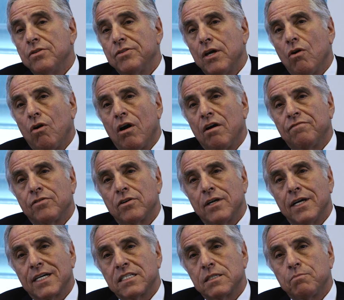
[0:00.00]
that the offer
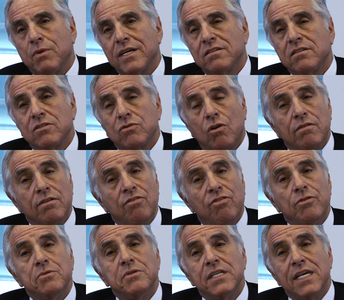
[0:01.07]
expresses our
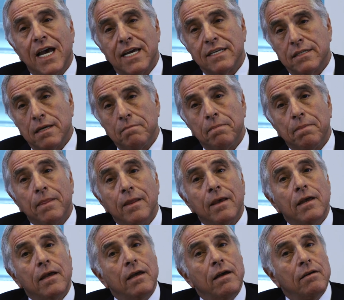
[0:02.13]
enthusiasm
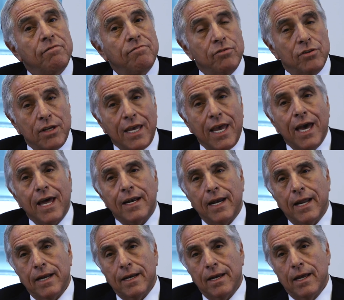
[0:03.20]
for the
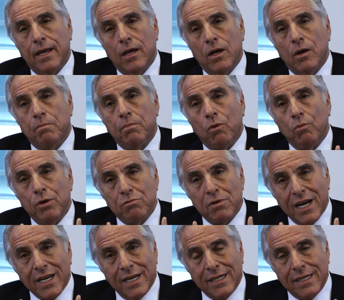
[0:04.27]
candidate. But we
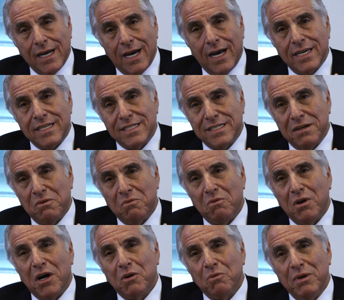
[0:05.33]
recognize that
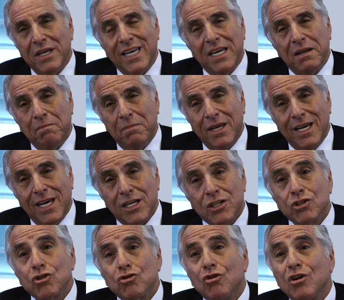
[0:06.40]
while we can be
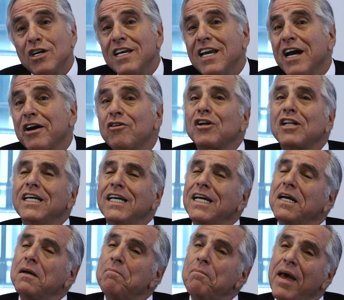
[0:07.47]
extraordinarily
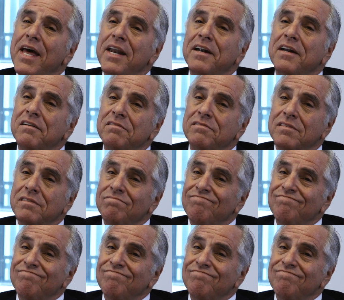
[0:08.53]
competitive,